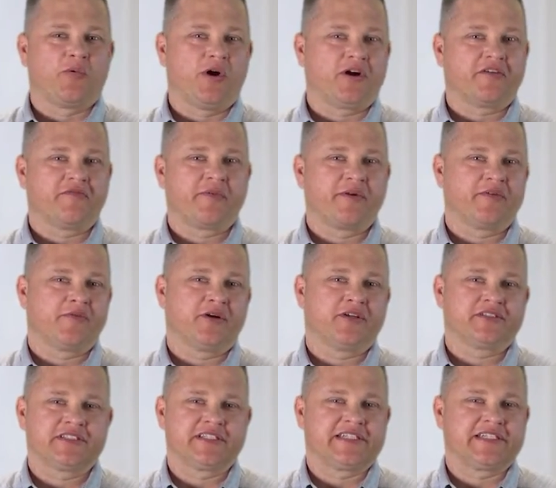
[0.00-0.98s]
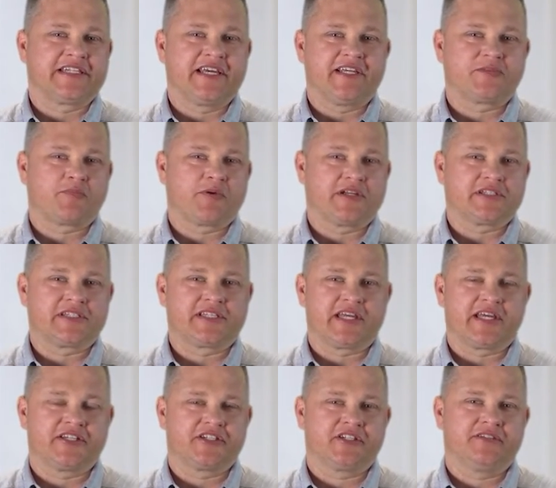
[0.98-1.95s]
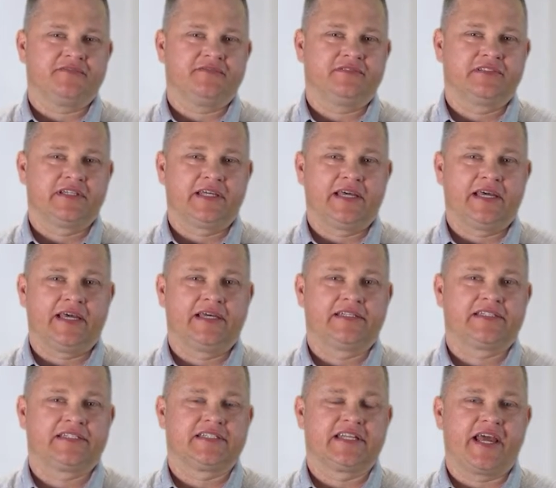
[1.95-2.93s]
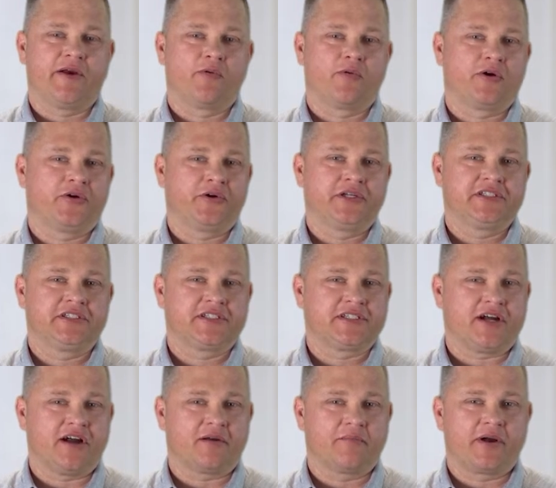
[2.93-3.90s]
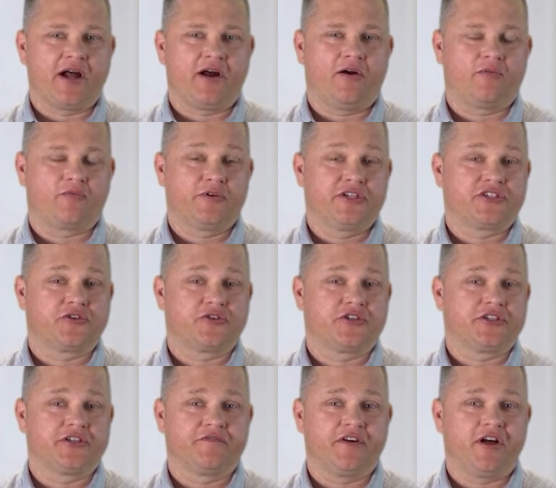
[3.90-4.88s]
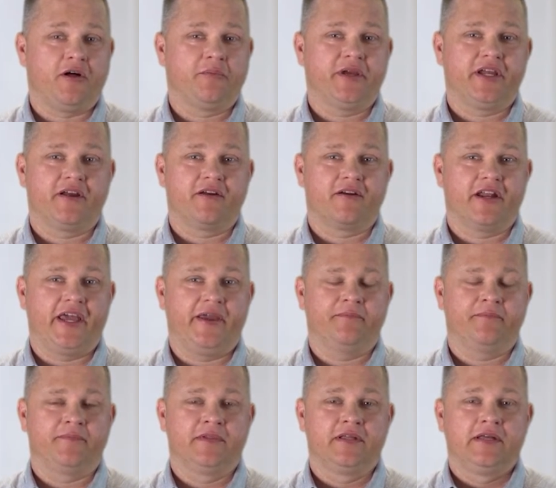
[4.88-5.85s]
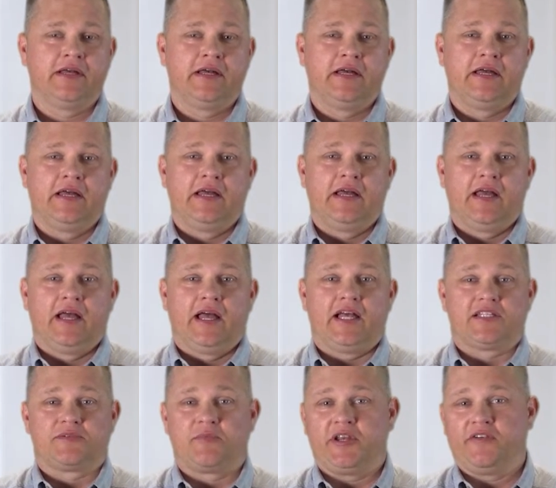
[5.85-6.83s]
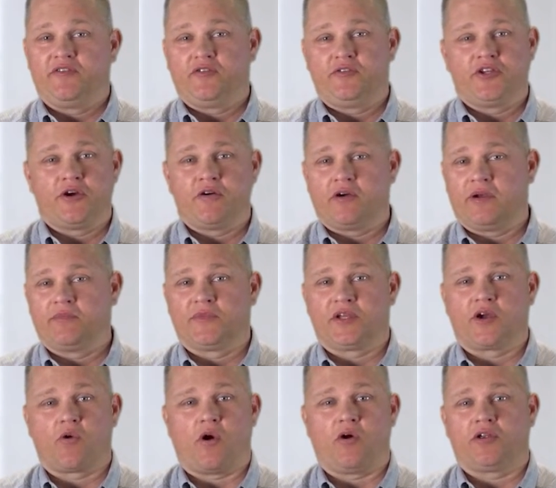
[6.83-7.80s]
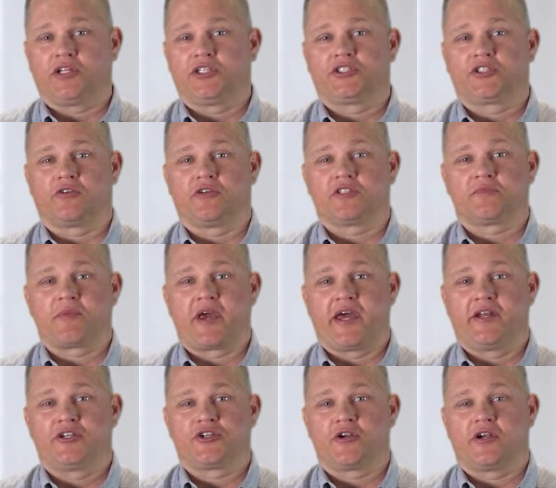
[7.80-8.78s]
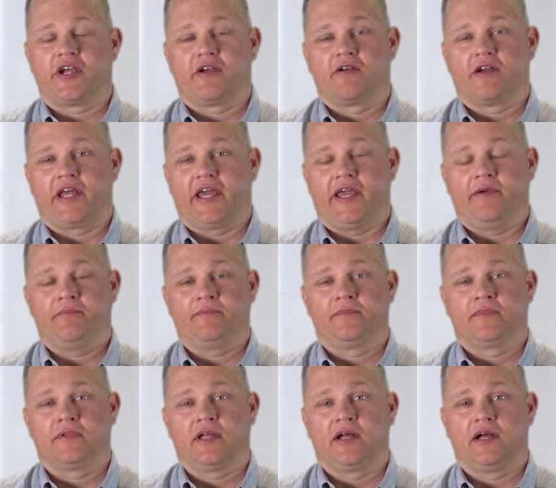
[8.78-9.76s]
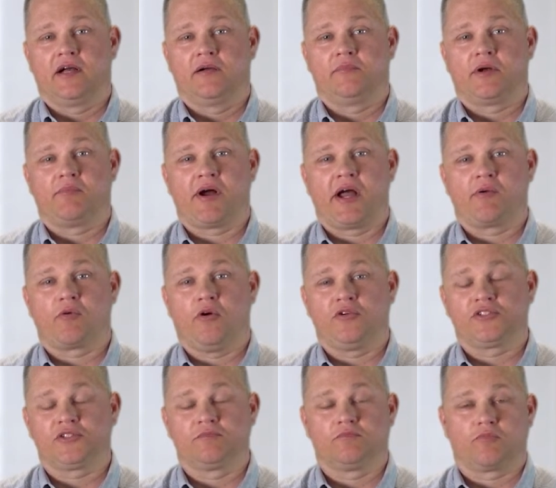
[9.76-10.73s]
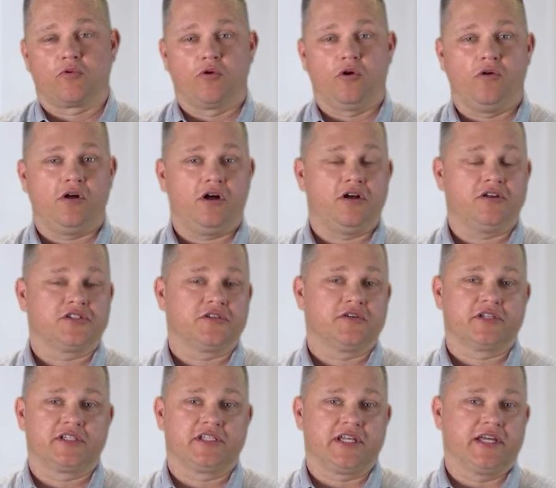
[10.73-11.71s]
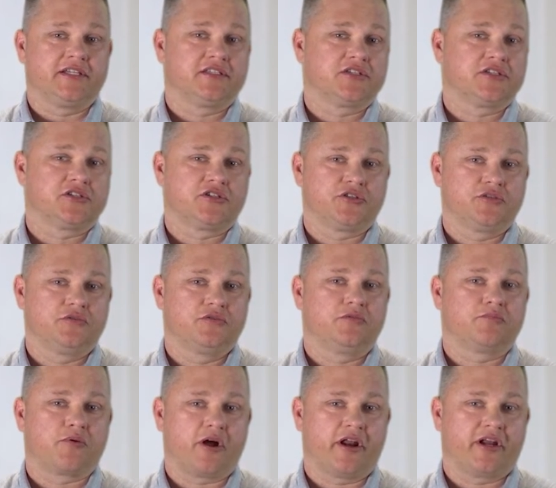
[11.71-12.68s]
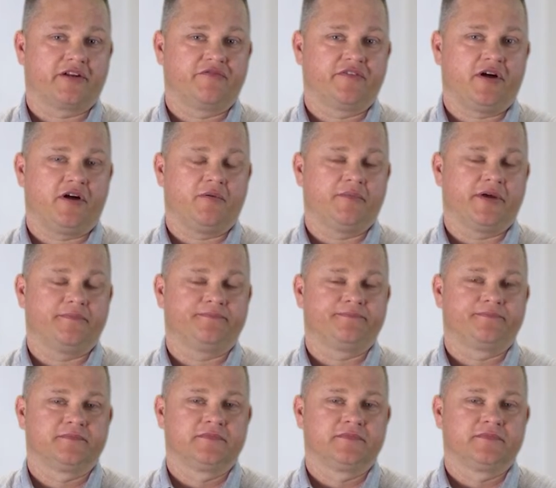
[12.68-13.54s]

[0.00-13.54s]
to welcome everyone to today's presentation, and today we're going to talk about research and development here at AIM. As many of you know, I'm the Quality Assurance Manager here at AIM, but my role also extends to product development.